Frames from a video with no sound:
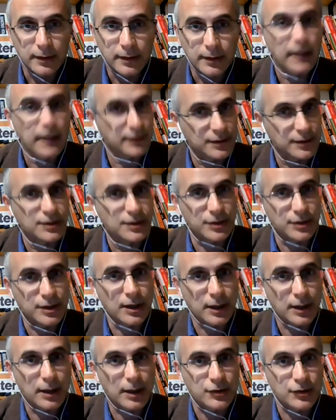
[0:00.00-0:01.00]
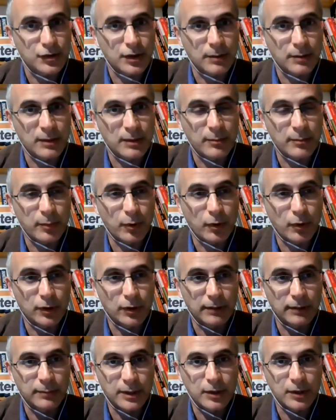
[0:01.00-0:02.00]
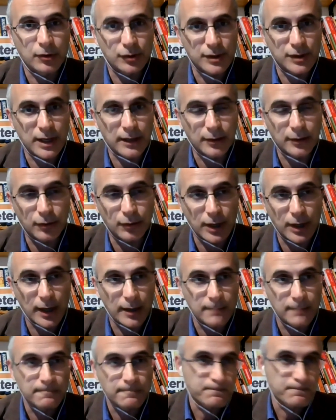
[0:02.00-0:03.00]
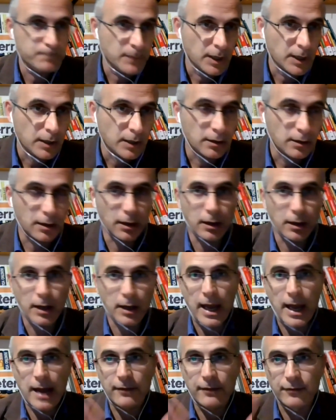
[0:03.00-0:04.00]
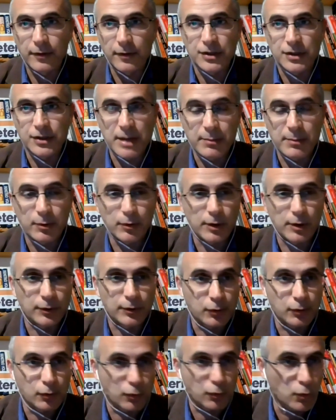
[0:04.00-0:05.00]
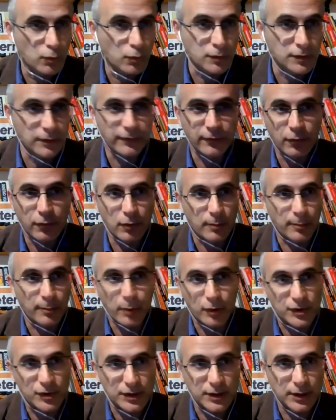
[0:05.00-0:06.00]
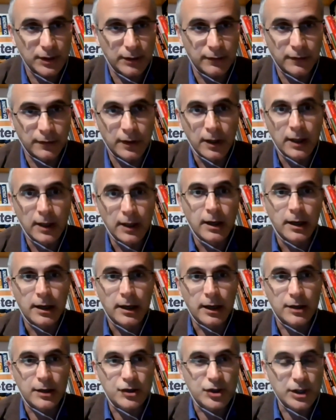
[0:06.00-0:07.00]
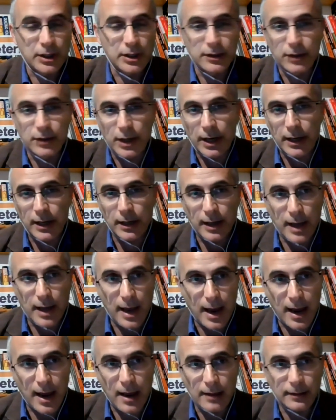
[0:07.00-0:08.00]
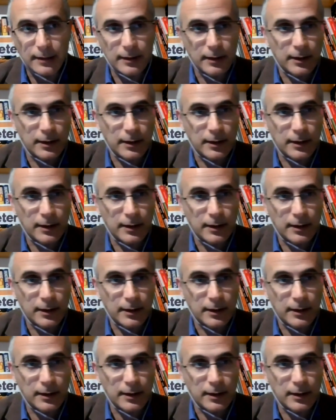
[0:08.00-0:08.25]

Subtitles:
And this is extremely important because then you can have a separate route for positive children and